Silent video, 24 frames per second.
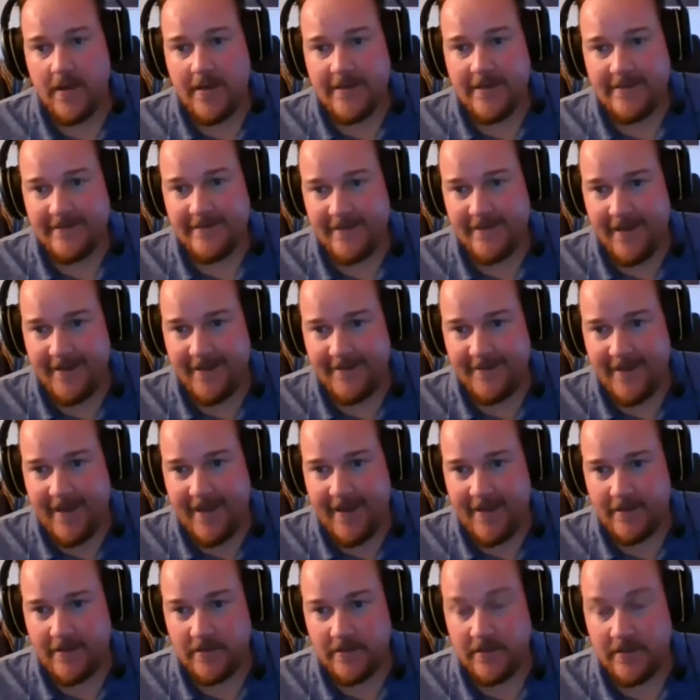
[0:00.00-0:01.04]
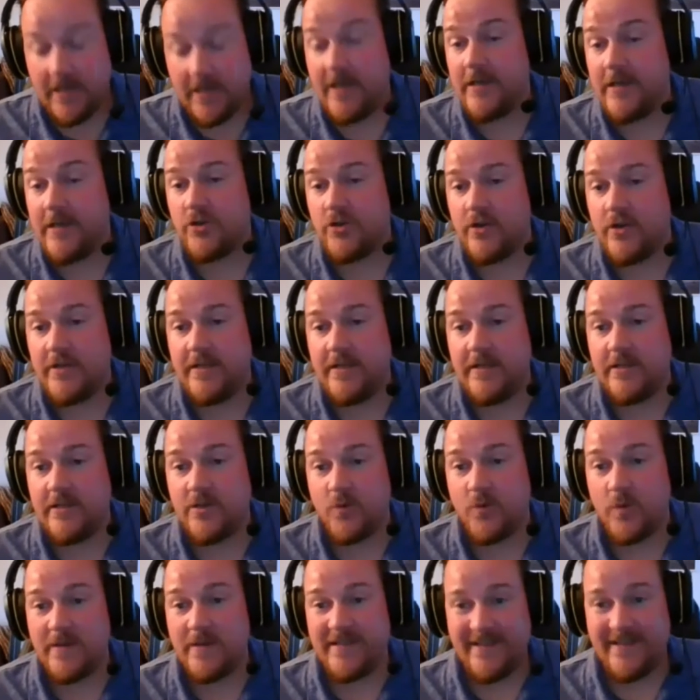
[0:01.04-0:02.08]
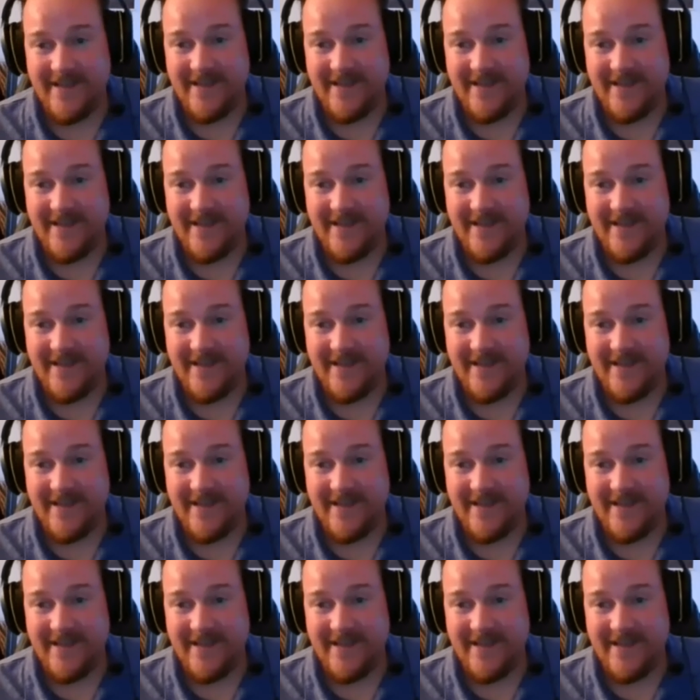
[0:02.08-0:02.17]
said that the history teacher was